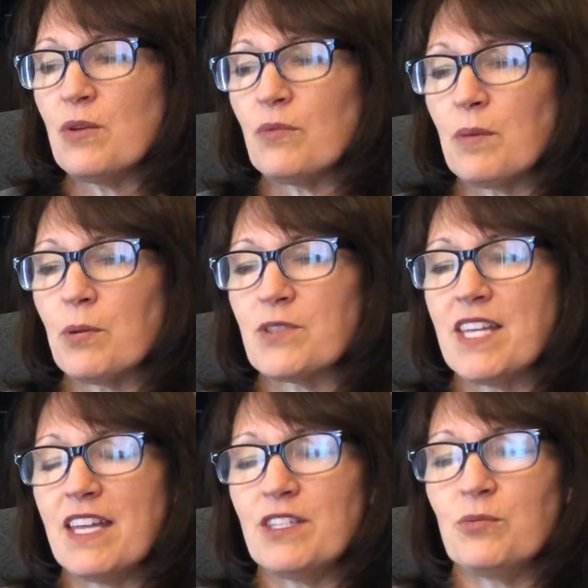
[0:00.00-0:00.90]
We
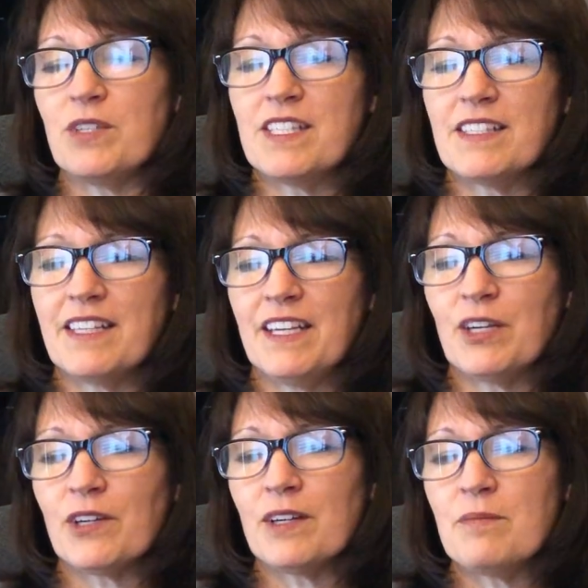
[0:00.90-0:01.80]
pretended we didn't
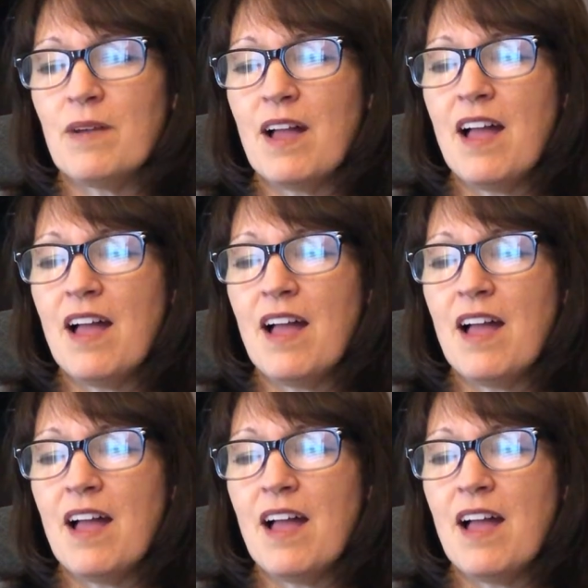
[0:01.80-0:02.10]
hear him,